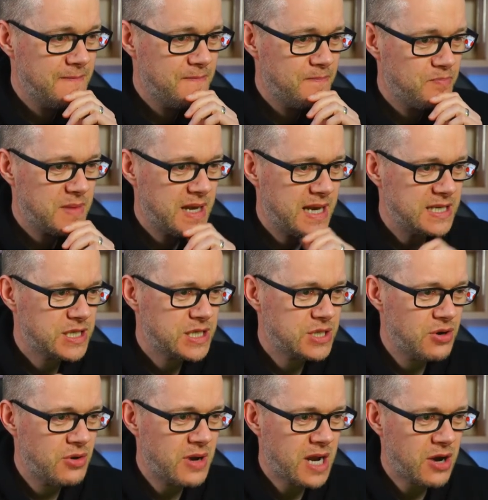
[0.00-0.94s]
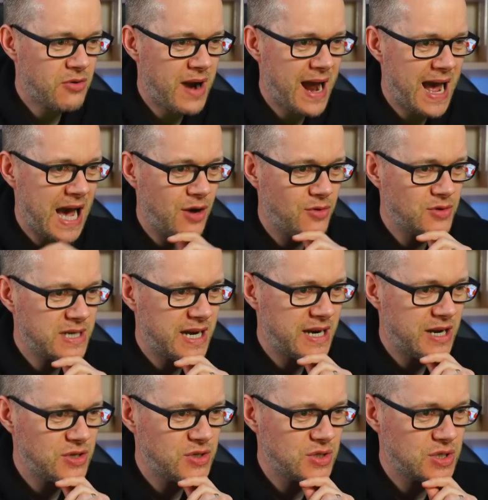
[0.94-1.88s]
It's through a crowd, and
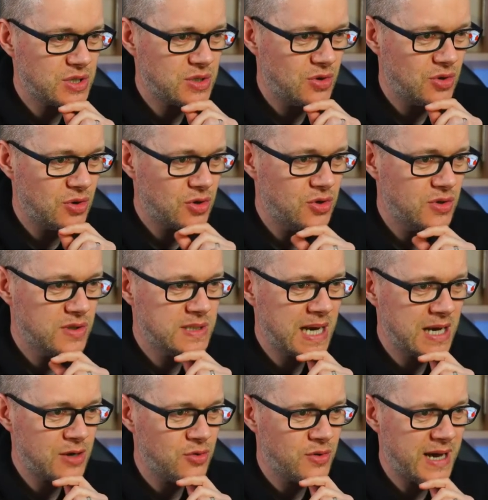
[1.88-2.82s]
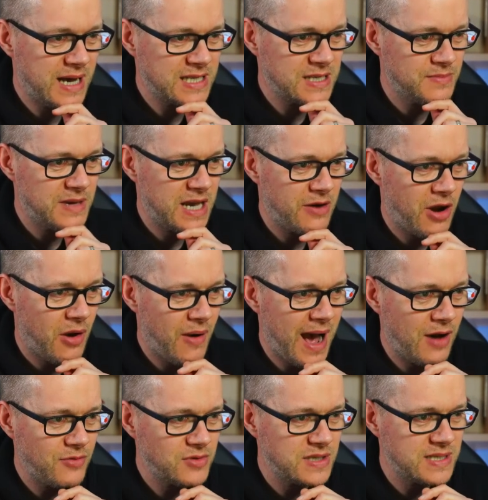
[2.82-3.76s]
I just thought, good tackle, Casemiro.
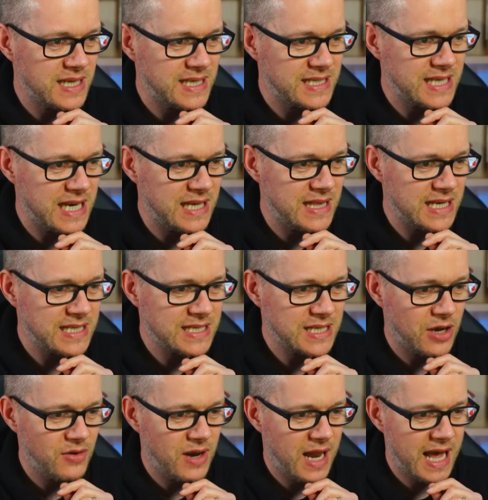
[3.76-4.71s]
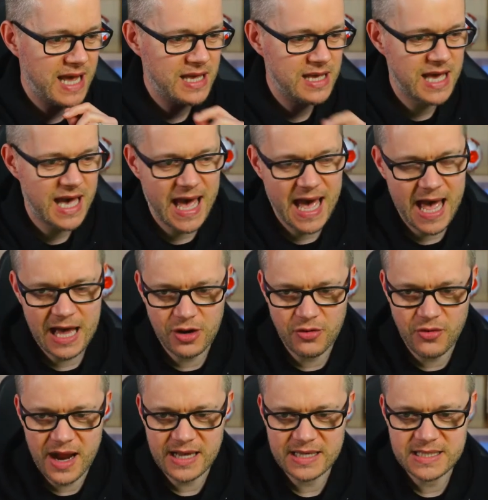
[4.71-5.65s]
How does he see this so late? Yeah,
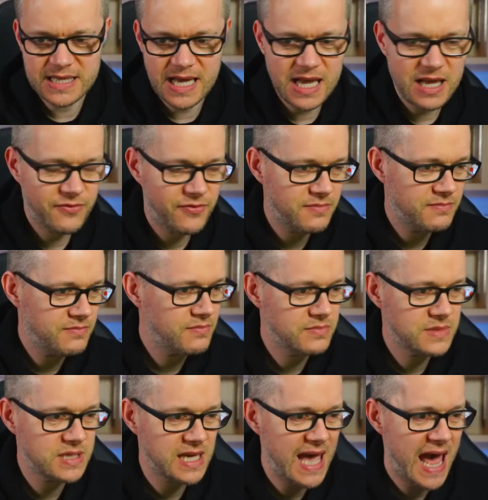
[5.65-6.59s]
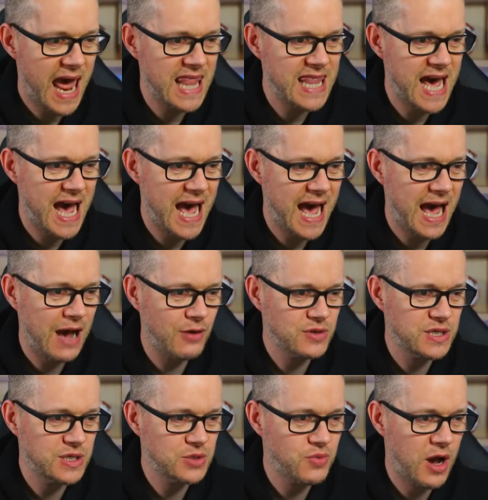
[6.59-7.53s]
great save. to get that out
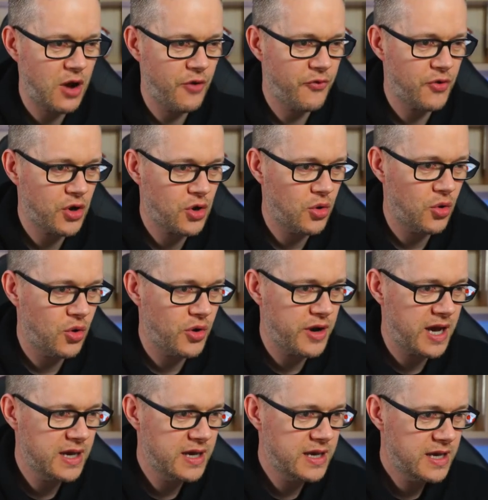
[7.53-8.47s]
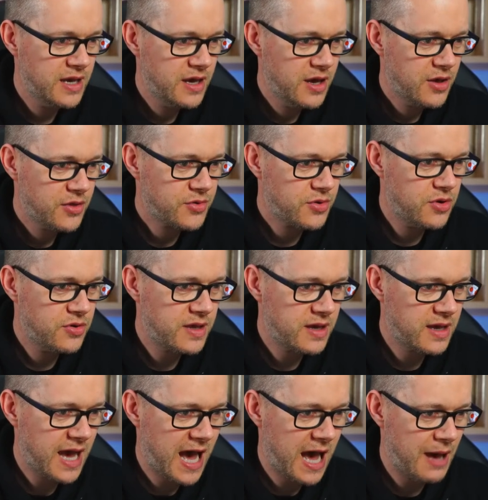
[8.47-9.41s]
as well for a corner. Through the
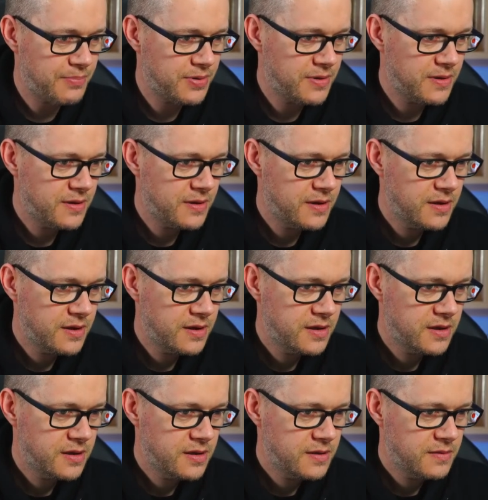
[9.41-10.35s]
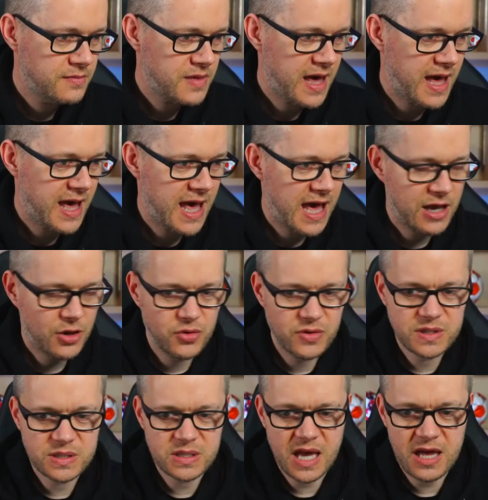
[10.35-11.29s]
gap. Yeah, good
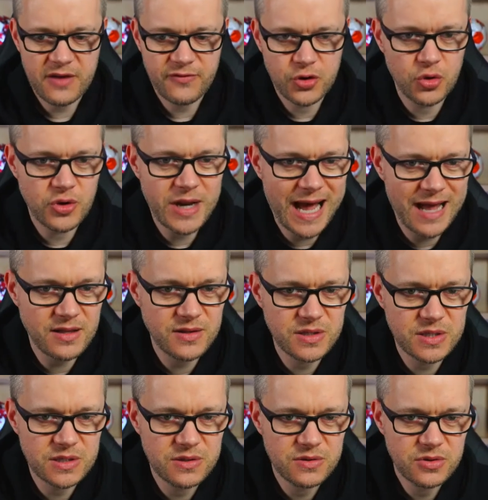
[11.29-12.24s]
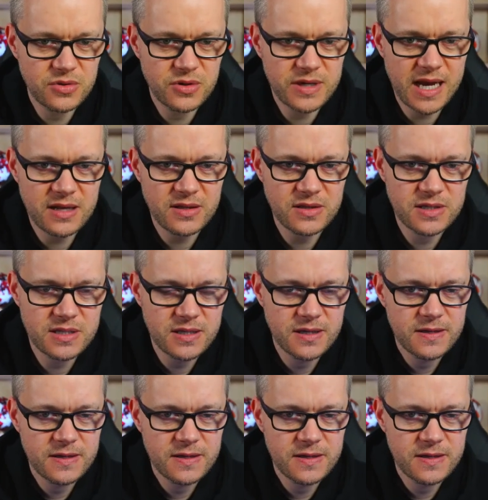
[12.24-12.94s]
save. Good hands. Good hands.